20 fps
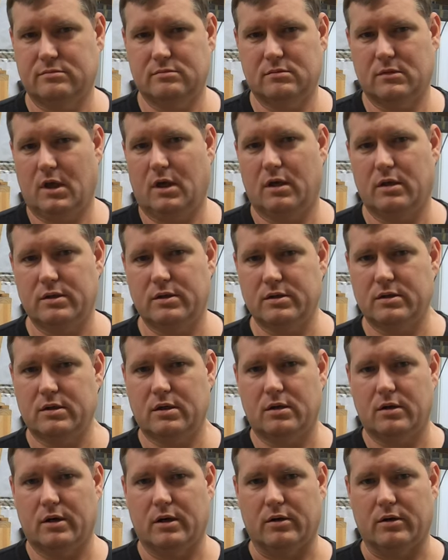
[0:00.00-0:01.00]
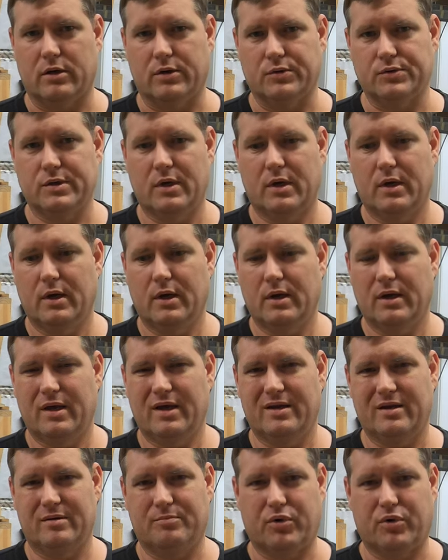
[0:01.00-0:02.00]
yeah, you know how it goes.
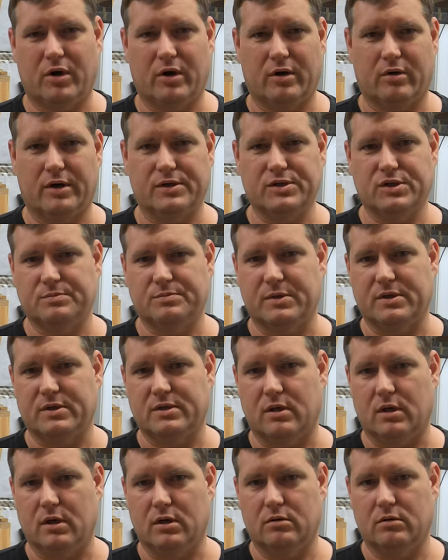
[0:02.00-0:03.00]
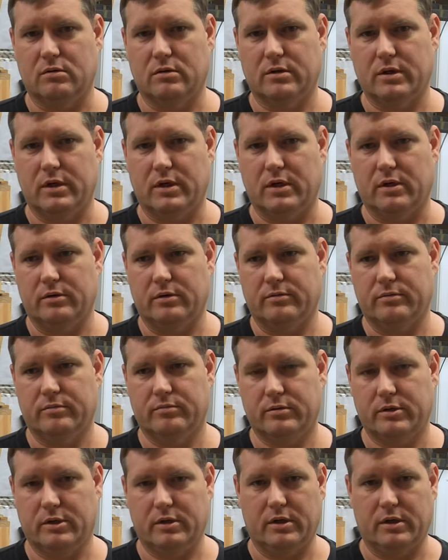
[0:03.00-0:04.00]
And the progress has been slow, you know.
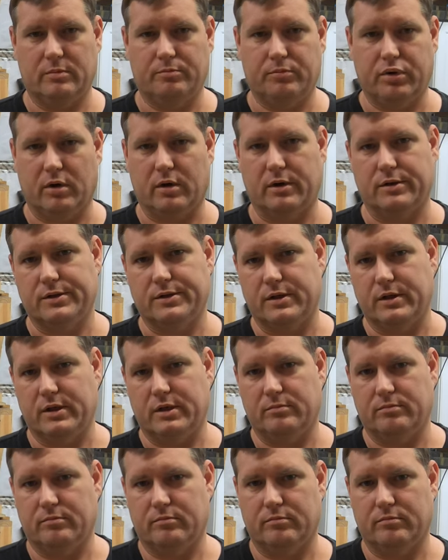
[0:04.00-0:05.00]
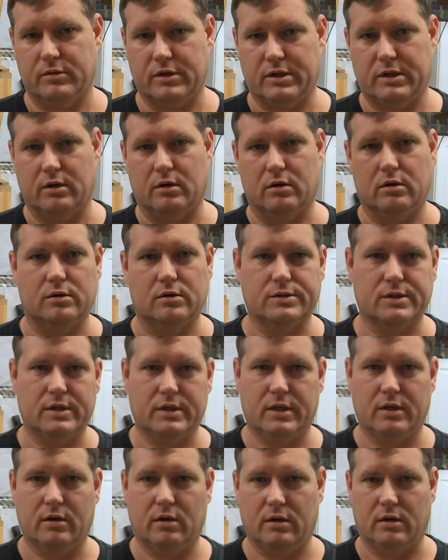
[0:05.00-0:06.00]
You need parts, you need materials, you
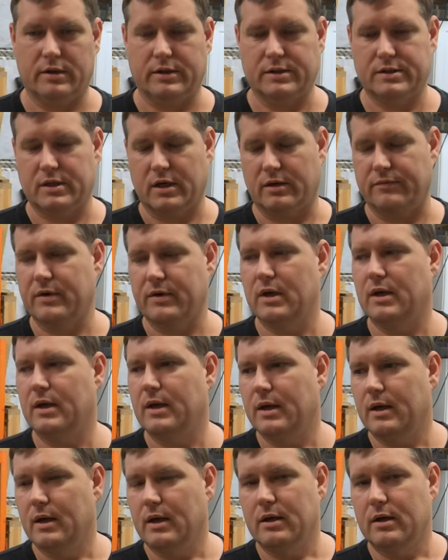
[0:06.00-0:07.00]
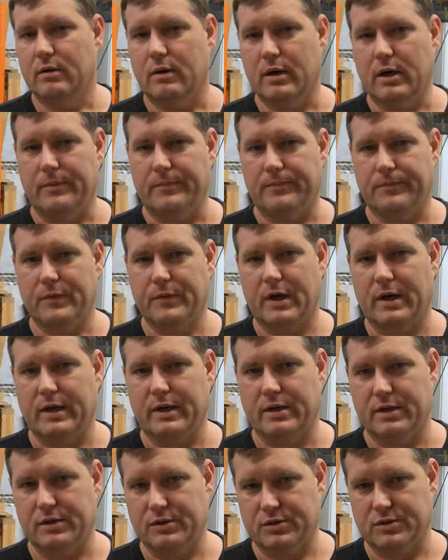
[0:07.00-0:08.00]
need all this stuff. Well, I
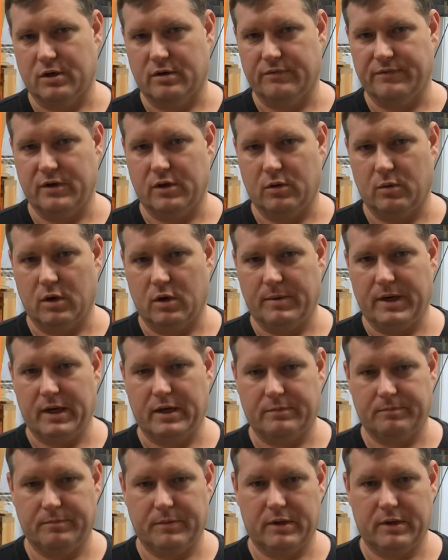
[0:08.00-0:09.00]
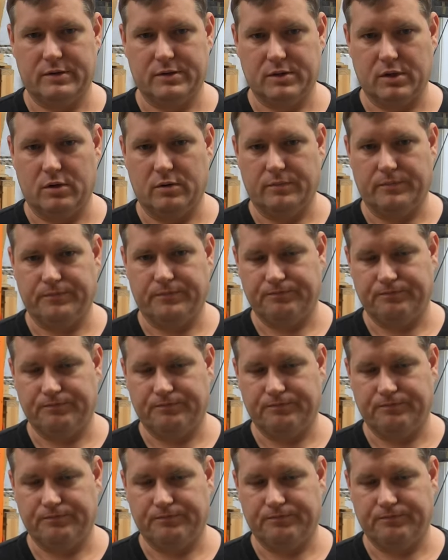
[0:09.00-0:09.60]
did start a video a while back, so